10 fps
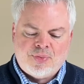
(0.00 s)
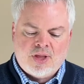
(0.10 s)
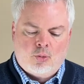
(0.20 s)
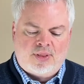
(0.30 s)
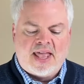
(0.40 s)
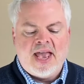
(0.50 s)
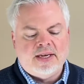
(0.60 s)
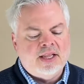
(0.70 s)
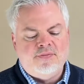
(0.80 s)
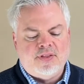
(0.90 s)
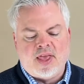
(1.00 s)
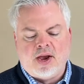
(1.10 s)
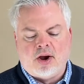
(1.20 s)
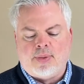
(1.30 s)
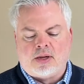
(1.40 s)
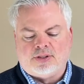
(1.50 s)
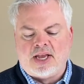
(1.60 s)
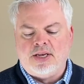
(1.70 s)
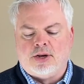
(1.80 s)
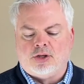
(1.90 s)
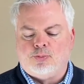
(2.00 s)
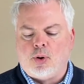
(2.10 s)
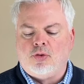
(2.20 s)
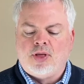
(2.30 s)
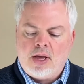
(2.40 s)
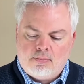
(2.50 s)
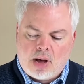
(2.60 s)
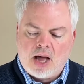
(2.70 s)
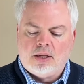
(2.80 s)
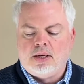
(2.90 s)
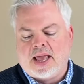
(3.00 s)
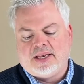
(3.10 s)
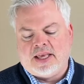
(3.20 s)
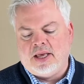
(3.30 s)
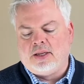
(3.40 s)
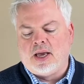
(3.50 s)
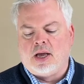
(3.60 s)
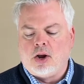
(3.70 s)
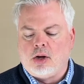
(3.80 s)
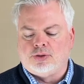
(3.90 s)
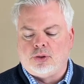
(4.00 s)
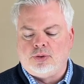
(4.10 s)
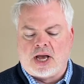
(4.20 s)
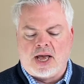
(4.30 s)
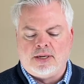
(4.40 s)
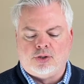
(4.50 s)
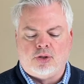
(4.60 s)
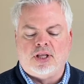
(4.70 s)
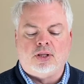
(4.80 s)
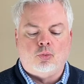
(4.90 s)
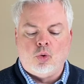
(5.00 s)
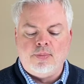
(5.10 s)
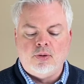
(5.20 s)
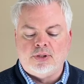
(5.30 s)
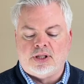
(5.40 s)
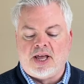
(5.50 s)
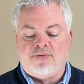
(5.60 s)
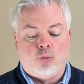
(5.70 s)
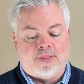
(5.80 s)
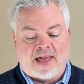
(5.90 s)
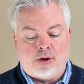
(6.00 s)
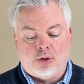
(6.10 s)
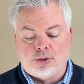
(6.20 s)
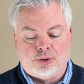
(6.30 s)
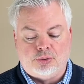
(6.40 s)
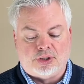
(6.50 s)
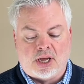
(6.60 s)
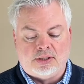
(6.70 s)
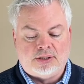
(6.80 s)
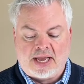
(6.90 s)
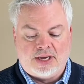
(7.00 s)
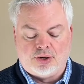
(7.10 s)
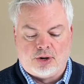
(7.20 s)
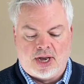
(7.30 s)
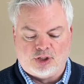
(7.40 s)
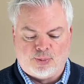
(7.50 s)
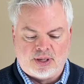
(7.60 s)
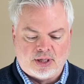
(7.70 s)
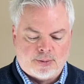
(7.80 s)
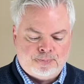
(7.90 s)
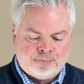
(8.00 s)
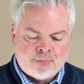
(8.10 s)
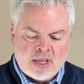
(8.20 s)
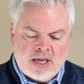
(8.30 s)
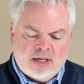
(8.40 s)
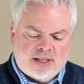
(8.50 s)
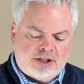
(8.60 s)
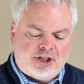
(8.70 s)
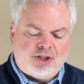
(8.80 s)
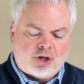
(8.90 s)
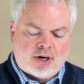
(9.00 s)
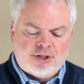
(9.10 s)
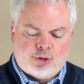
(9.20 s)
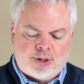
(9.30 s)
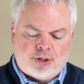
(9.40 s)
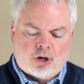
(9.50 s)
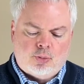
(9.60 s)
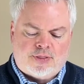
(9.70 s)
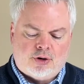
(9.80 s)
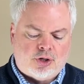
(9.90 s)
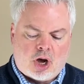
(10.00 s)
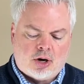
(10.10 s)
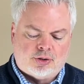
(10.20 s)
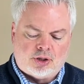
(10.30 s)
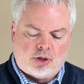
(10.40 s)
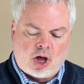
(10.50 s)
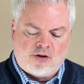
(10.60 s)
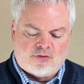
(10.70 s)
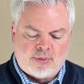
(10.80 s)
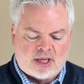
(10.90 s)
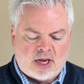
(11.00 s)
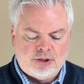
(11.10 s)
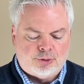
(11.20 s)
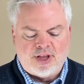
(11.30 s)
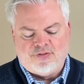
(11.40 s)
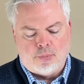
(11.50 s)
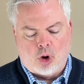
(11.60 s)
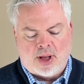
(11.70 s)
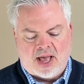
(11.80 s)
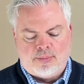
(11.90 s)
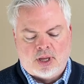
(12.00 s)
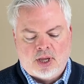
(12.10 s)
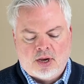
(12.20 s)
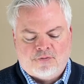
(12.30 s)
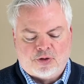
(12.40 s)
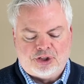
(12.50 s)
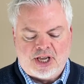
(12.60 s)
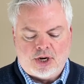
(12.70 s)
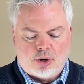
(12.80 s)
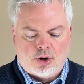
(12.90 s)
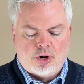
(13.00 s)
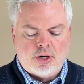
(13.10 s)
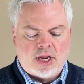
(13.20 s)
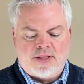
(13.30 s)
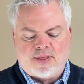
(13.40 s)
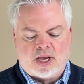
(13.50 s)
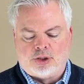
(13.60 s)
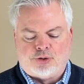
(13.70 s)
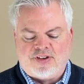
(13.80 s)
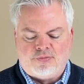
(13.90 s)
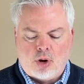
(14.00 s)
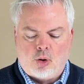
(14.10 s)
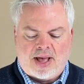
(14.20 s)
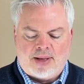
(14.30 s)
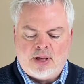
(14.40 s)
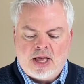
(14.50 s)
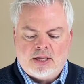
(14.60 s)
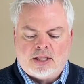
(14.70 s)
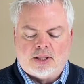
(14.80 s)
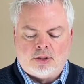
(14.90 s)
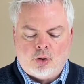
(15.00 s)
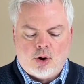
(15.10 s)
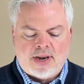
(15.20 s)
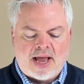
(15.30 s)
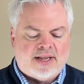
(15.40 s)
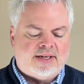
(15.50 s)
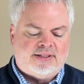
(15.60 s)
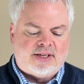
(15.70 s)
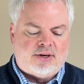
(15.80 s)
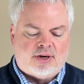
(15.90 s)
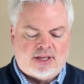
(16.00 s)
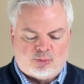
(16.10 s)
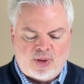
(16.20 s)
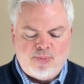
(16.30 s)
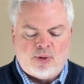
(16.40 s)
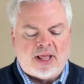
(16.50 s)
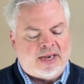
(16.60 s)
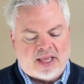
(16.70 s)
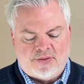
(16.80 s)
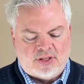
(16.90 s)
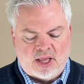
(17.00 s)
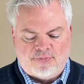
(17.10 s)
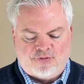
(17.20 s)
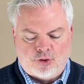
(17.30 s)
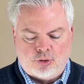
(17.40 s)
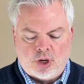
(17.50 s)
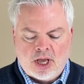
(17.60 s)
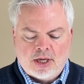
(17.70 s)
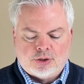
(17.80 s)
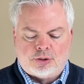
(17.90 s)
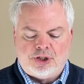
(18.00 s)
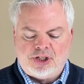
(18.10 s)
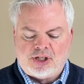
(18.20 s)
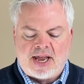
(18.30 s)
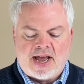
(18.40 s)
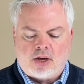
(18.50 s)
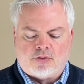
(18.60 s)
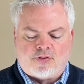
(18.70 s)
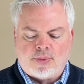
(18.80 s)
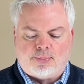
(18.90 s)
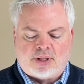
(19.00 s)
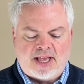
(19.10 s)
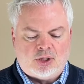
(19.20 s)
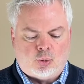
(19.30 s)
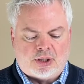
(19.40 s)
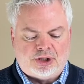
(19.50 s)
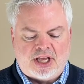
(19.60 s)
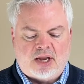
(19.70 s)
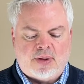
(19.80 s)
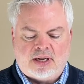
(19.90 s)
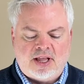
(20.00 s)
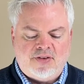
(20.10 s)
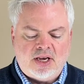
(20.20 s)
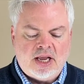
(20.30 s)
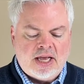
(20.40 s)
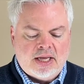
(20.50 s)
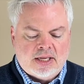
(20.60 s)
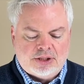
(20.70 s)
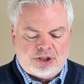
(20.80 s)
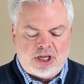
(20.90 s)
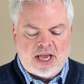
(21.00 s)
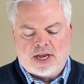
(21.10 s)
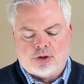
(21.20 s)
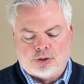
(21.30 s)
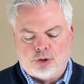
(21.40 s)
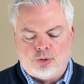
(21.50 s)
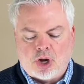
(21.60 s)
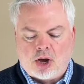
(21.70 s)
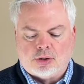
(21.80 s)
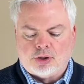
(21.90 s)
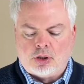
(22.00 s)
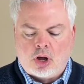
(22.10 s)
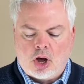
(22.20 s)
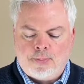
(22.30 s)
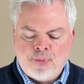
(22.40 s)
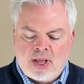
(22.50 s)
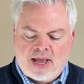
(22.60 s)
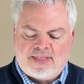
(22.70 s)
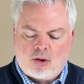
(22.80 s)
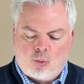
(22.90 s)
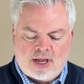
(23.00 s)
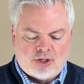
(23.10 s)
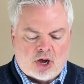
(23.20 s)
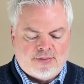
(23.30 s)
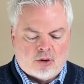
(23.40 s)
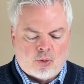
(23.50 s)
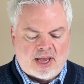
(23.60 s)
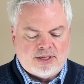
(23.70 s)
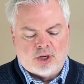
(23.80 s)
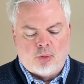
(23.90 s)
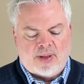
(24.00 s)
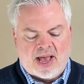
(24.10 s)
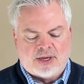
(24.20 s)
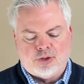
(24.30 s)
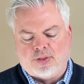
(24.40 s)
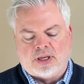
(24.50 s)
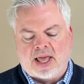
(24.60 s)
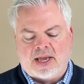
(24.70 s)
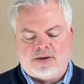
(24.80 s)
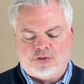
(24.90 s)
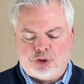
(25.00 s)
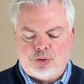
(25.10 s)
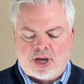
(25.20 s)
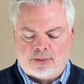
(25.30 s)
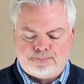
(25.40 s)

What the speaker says: When they had lived there about 10 years, both Mahlon and Chilion also died, so that the woman was left without her 2 sons and her husband. Then she started to return with her daughters-in-law from the country of Moab, for she had heard in the country of Moab that the Lord had considered his people and given them food. So she set out from the place where she had been living, she and her 2 daughters-in-law, and they went on their way to go back to the land of Judah.